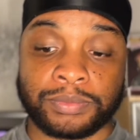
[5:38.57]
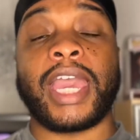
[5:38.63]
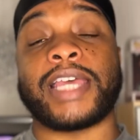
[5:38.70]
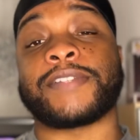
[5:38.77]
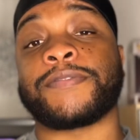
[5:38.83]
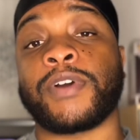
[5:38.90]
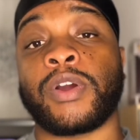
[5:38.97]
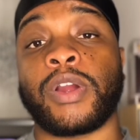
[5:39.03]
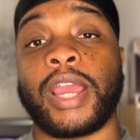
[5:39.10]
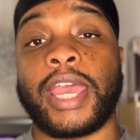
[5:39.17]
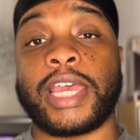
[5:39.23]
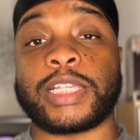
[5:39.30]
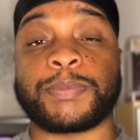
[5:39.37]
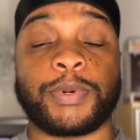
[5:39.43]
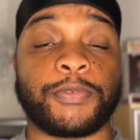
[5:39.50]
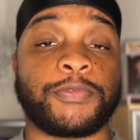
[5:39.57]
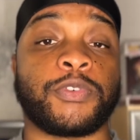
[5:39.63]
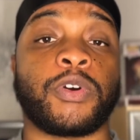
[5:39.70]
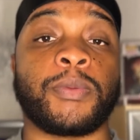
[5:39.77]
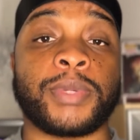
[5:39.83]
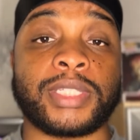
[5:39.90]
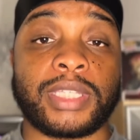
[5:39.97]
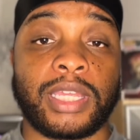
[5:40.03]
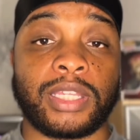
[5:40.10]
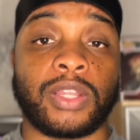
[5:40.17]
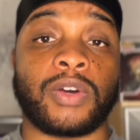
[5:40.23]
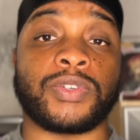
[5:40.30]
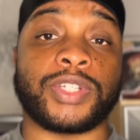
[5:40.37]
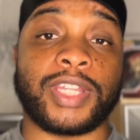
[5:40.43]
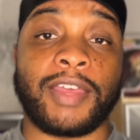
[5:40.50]
As far as performance and
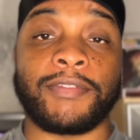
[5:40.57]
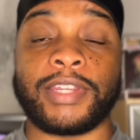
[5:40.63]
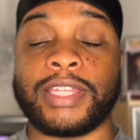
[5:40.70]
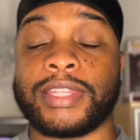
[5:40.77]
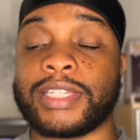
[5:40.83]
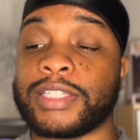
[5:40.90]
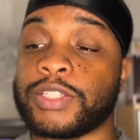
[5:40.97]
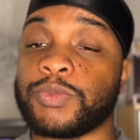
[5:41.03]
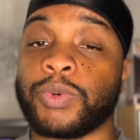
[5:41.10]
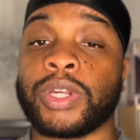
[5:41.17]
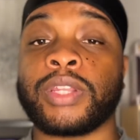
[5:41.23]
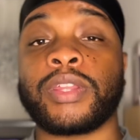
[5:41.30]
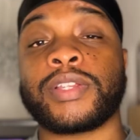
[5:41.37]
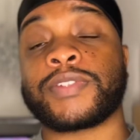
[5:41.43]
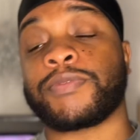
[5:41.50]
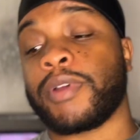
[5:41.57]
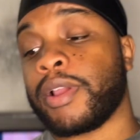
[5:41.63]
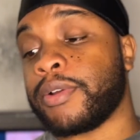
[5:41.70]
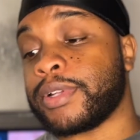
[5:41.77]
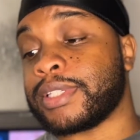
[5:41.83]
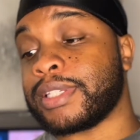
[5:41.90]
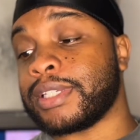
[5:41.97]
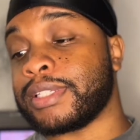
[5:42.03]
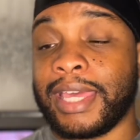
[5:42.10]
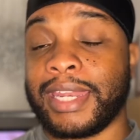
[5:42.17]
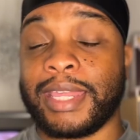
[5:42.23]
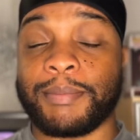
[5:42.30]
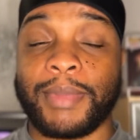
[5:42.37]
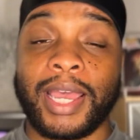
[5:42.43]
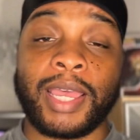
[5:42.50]
longevity, this is one of those fragrances that,
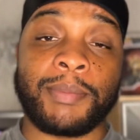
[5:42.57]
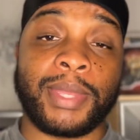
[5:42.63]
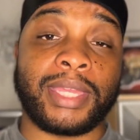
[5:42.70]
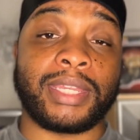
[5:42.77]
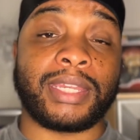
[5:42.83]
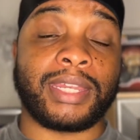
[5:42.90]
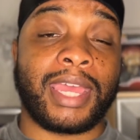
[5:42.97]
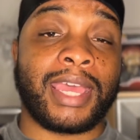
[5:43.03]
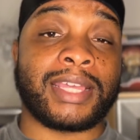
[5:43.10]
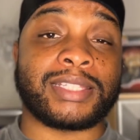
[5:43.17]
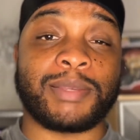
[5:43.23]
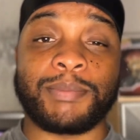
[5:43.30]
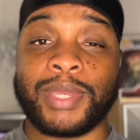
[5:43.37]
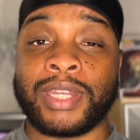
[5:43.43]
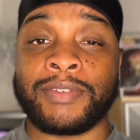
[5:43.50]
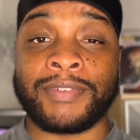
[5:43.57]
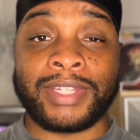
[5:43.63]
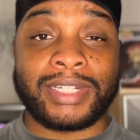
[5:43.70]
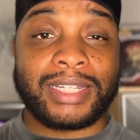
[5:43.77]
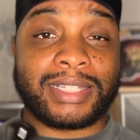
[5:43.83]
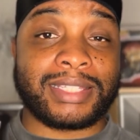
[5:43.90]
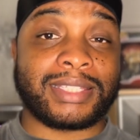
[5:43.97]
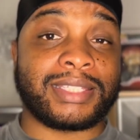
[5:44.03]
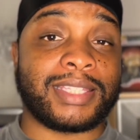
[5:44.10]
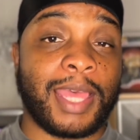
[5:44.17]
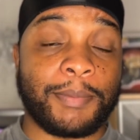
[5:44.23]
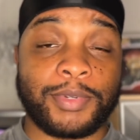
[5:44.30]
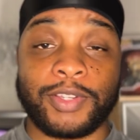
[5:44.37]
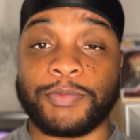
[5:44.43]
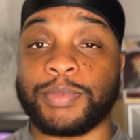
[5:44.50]
in my opinion, has a bit of a
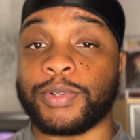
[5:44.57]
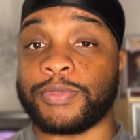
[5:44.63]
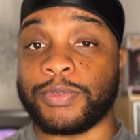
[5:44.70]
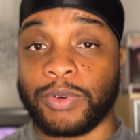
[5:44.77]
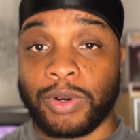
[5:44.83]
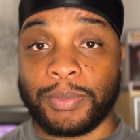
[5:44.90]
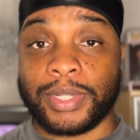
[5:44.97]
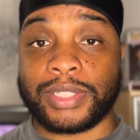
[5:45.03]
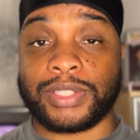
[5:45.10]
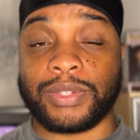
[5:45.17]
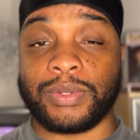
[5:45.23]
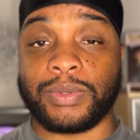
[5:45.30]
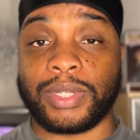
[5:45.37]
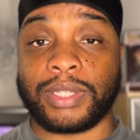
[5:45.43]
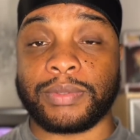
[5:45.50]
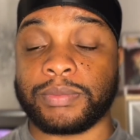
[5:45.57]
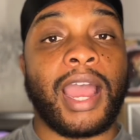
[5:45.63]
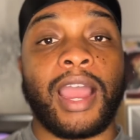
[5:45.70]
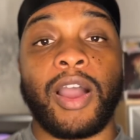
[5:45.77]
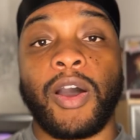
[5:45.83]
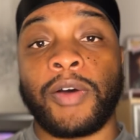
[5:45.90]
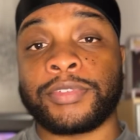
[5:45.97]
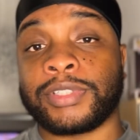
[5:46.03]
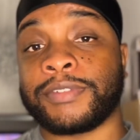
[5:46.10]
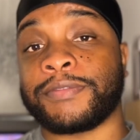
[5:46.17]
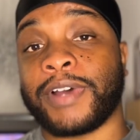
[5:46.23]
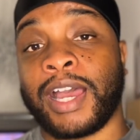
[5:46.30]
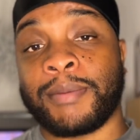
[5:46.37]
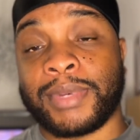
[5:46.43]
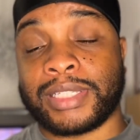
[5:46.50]
deceptive performance to it. I often
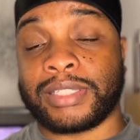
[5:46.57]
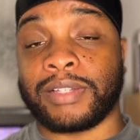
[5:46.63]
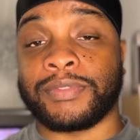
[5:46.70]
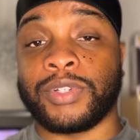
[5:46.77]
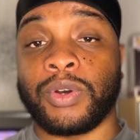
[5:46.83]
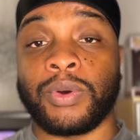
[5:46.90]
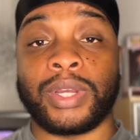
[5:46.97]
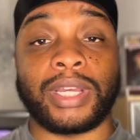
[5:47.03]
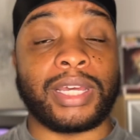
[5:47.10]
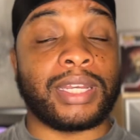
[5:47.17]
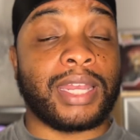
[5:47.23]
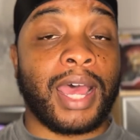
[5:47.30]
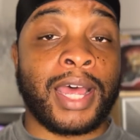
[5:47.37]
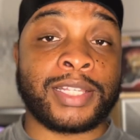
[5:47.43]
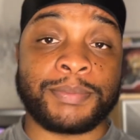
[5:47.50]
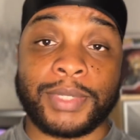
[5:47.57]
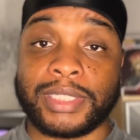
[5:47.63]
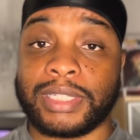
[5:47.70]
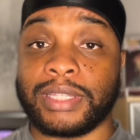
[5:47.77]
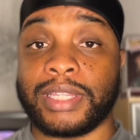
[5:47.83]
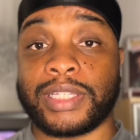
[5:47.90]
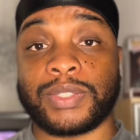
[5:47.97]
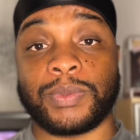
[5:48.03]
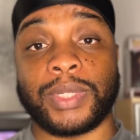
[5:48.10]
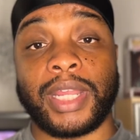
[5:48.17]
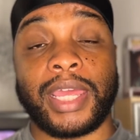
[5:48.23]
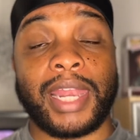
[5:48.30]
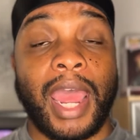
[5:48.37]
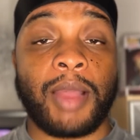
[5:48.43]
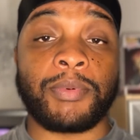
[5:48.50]
find myself going anosmic to this one,
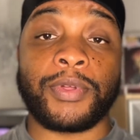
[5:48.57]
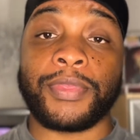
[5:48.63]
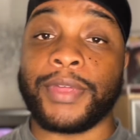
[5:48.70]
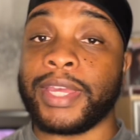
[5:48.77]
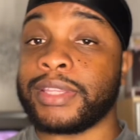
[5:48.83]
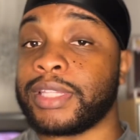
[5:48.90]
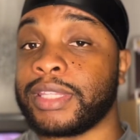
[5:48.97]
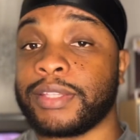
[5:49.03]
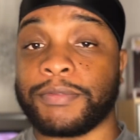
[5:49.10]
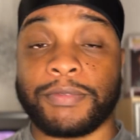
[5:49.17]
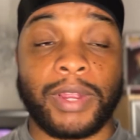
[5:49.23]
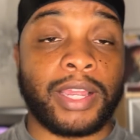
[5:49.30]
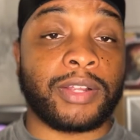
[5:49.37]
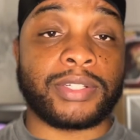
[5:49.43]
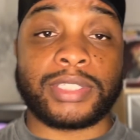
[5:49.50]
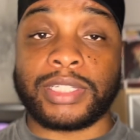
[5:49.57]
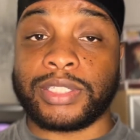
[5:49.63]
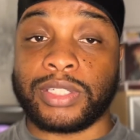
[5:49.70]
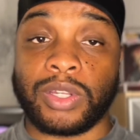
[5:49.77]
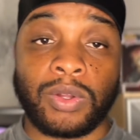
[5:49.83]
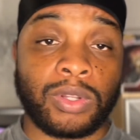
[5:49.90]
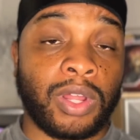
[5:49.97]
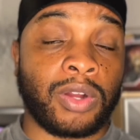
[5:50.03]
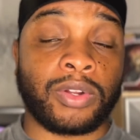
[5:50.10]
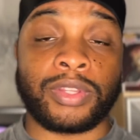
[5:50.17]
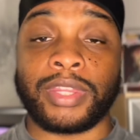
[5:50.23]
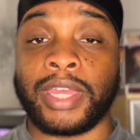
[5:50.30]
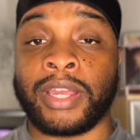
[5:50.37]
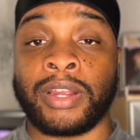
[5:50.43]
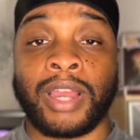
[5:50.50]
and I will think that the fragrance is no longer
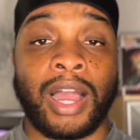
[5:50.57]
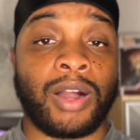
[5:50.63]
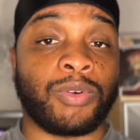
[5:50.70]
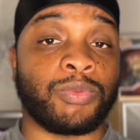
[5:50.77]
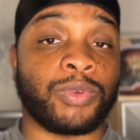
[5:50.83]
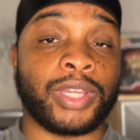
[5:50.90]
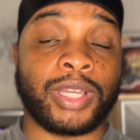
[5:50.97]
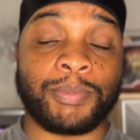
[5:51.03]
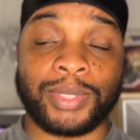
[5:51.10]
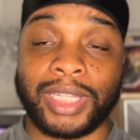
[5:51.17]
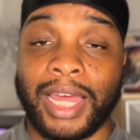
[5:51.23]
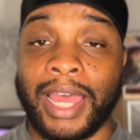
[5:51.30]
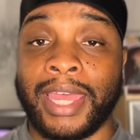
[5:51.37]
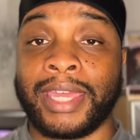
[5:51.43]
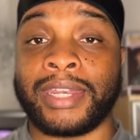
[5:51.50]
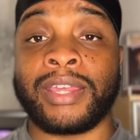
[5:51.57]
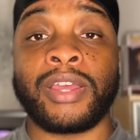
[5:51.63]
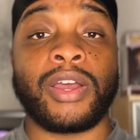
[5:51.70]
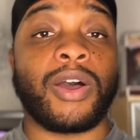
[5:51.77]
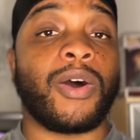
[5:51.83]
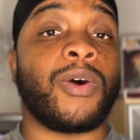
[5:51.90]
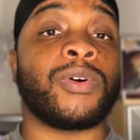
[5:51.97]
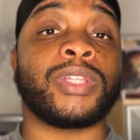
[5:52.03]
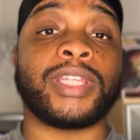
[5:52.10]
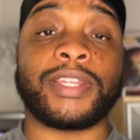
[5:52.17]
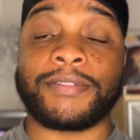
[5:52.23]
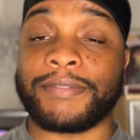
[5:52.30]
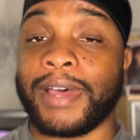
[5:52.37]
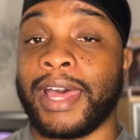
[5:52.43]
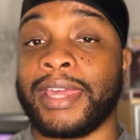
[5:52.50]
there. I'll reapply it, only to
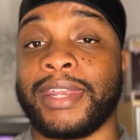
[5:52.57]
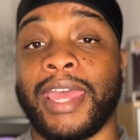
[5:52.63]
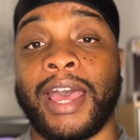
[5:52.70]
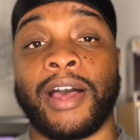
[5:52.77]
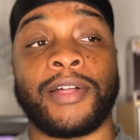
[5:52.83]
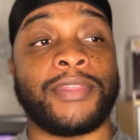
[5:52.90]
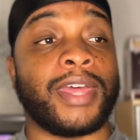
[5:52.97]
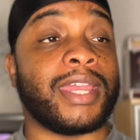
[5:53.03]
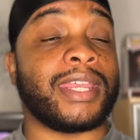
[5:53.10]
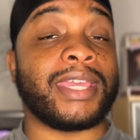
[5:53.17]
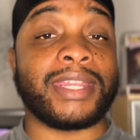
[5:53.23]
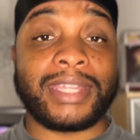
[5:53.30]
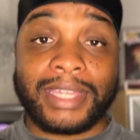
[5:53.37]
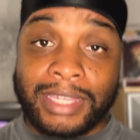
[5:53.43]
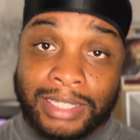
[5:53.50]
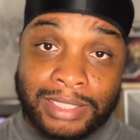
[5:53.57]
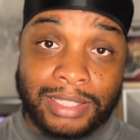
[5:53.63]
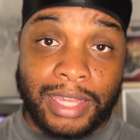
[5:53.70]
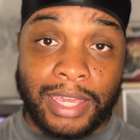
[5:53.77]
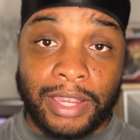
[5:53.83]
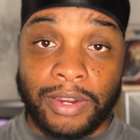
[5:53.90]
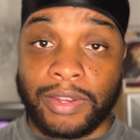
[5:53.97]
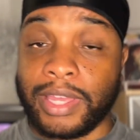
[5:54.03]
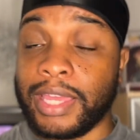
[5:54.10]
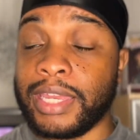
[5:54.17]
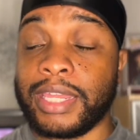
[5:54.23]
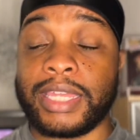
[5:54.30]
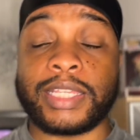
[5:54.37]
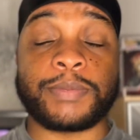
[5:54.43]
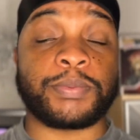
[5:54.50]
find out that it is there, it
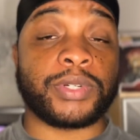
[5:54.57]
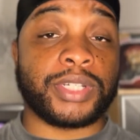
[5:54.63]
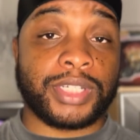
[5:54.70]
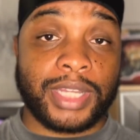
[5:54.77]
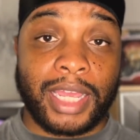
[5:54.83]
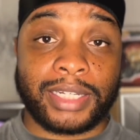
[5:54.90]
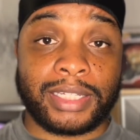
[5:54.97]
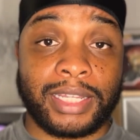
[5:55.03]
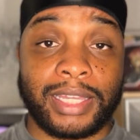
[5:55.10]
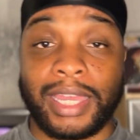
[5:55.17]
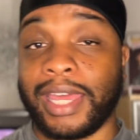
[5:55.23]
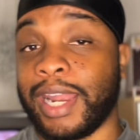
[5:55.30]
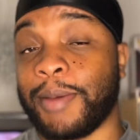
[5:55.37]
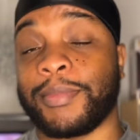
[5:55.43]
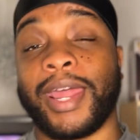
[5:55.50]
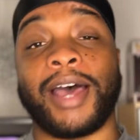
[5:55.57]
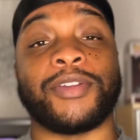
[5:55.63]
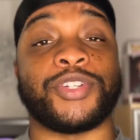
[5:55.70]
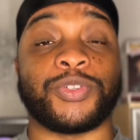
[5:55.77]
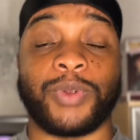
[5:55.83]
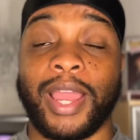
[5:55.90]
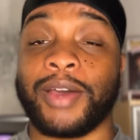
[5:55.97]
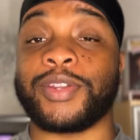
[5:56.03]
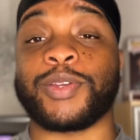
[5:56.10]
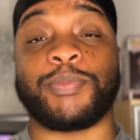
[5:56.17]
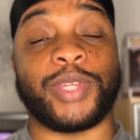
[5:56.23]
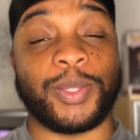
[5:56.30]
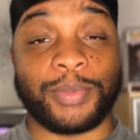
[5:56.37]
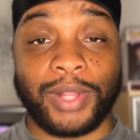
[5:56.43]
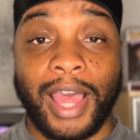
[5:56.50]
is projecting, and I'm now drowning
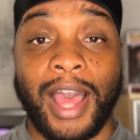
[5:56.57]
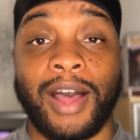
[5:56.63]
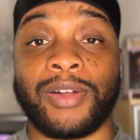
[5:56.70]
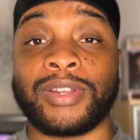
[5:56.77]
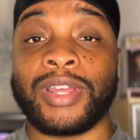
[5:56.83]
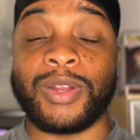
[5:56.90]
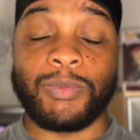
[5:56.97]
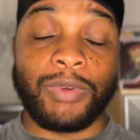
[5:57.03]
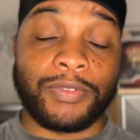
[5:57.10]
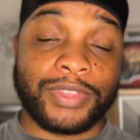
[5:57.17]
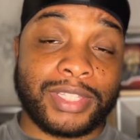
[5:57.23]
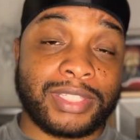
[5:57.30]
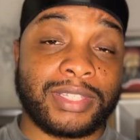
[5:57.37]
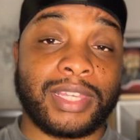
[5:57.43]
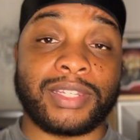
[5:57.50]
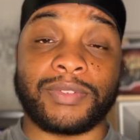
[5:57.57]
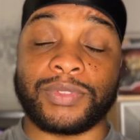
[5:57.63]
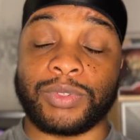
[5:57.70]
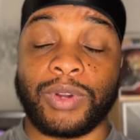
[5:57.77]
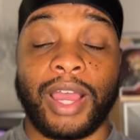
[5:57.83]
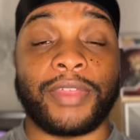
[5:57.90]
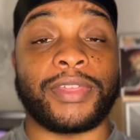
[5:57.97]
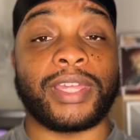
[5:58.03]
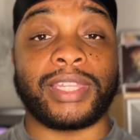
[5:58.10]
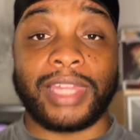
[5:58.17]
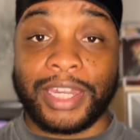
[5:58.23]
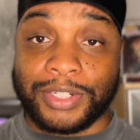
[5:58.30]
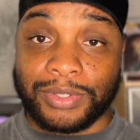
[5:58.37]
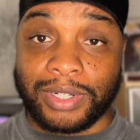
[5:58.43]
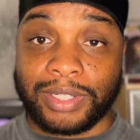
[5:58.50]
people out with the scent of Turathi
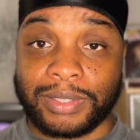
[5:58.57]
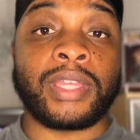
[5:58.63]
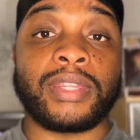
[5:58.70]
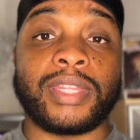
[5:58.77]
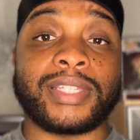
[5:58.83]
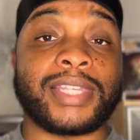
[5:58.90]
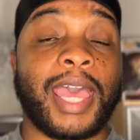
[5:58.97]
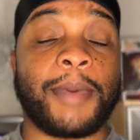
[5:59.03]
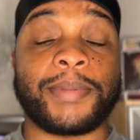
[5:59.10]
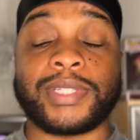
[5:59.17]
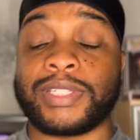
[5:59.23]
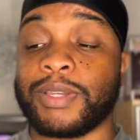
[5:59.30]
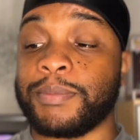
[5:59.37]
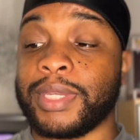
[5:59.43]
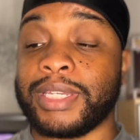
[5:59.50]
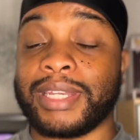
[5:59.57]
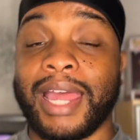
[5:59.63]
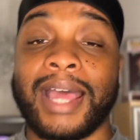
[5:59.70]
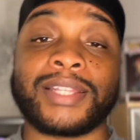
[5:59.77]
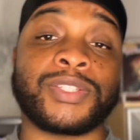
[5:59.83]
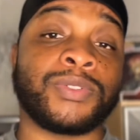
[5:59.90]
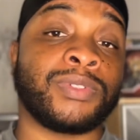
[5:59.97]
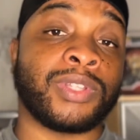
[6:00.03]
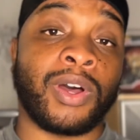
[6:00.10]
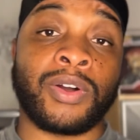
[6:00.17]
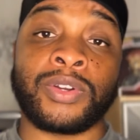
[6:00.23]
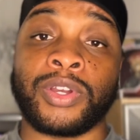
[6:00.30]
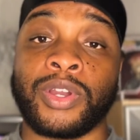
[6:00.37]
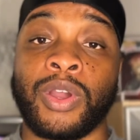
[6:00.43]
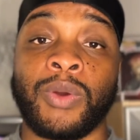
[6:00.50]
Electric. This happened to me not too
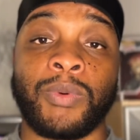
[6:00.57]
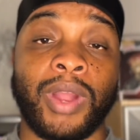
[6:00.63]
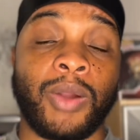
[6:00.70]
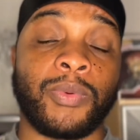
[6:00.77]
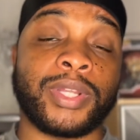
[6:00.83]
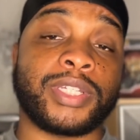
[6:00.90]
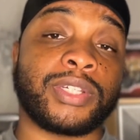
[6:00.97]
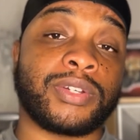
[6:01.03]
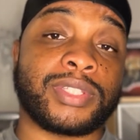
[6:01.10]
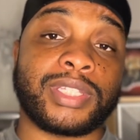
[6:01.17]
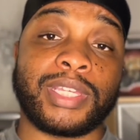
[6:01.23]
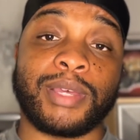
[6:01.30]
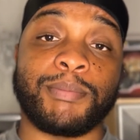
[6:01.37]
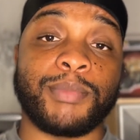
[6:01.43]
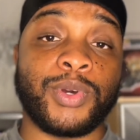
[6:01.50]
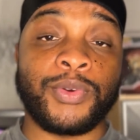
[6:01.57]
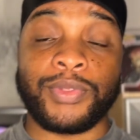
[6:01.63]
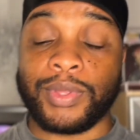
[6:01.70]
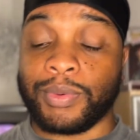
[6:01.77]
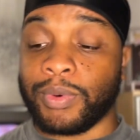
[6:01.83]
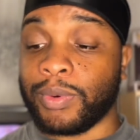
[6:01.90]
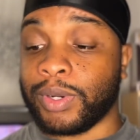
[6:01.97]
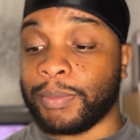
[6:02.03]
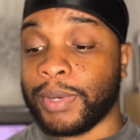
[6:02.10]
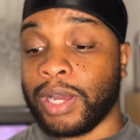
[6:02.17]
long ago where I went to go see a movie with one of my